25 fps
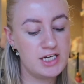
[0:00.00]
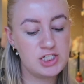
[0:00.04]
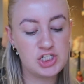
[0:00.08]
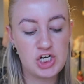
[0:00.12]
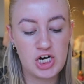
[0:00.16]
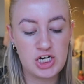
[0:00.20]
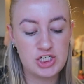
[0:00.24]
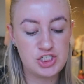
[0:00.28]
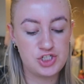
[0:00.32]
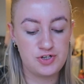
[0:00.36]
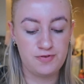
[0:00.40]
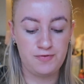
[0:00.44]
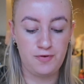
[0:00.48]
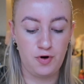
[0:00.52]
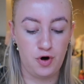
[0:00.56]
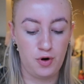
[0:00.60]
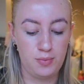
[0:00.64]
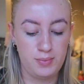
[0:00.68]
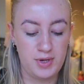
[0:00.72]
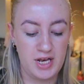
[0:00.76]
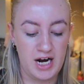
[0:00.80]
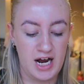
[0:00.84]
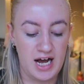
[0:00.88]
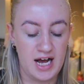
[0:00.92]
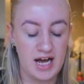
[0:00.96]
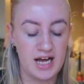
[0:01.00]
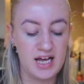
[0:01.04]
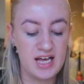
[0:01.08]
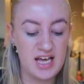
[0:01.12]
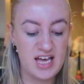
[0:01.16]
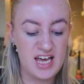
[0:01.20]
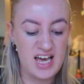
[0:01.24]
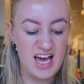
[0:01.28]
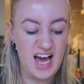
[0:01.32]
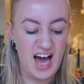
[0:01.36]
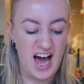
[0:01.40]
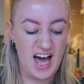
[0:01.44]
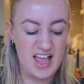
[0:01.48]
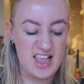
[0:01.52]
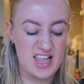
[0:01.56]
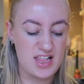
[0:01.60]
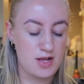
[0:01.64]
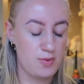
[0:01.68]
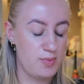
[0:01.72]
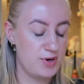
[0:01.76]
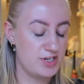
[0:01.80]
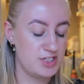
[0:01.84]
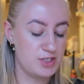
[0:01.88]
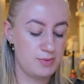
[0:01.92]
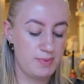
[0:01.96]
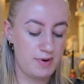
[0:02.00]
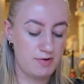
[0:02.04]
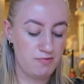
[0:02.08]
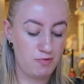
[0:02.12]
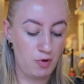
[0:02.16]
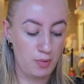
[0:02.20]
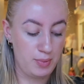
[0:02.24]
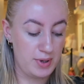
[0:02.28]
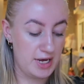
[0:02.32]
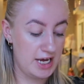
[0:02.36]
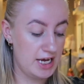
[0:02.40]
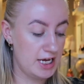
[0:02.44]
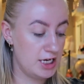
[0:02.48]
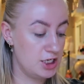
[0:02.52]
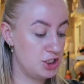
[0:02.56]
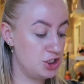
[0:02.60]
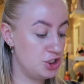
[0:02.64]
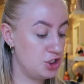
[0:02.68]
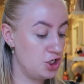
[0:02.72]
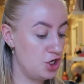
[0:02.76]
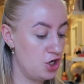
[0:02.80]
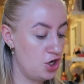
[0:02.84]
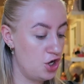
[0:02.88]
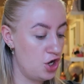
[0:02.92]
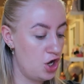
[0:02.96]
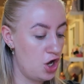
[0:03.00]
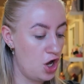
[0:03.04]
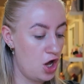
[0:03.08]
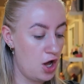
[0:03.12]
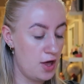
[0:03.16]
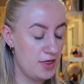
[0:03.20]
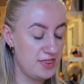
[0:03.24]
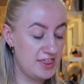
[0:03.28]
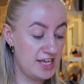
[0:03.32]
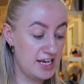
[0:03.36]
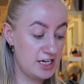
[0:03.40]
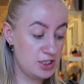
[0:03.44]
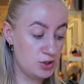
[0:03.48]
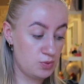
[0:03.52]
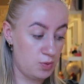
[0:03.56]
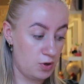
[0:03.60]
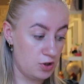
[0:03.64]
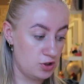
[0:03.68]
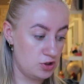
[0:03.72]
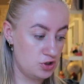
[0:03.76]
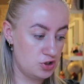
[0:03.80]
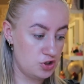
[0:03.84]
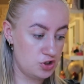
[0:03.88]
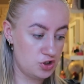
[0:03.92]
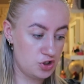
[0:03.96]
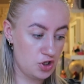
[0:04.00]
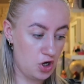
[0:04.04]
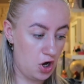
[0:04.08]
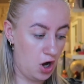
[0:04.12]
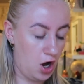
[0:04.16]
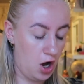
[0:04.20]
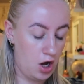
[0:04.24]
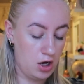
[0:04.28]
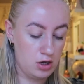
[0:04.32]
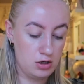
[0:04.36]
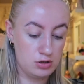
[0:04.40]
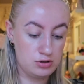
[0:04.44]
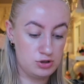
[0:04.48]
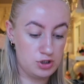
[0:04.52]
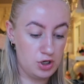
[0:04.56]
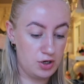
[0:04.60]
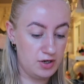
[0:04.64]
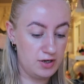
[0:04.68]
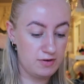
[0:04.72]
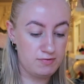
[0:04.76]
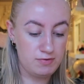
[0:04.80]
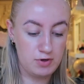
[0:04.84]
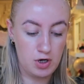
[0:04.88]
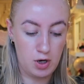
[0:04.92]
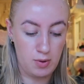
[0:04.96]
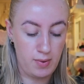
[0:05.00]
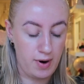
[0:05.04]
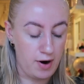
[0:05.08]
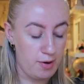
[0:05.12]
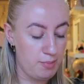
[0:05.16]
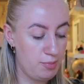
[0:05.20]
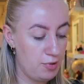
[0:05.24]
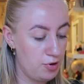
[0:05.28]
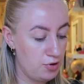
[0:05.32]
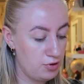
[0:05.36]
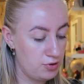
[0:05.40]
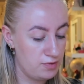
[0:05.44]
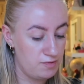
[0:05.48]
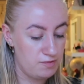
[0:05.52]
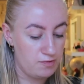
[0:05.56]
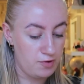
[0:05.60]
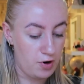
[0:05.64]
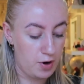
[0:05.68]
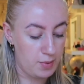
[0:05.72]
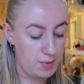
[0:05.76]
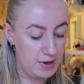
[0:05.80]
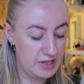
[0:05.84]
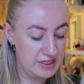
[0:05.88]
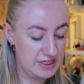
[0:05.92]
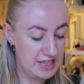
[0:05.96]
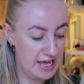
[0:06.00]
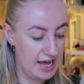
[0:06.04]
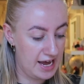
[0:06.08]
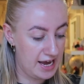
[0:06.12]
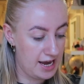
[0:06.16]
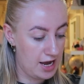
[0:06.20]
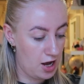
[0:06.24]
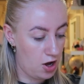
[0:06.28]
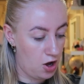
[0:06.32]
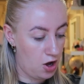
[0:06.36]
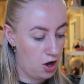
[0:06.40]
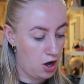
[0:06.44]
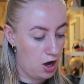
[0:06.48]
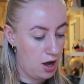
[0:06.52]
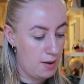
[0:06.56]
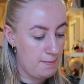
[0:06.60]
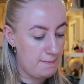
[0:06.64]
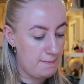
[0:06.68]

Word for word: they changed the formula and then they went a bit rubbish. These ones, I don't even know where I bought them from, and they are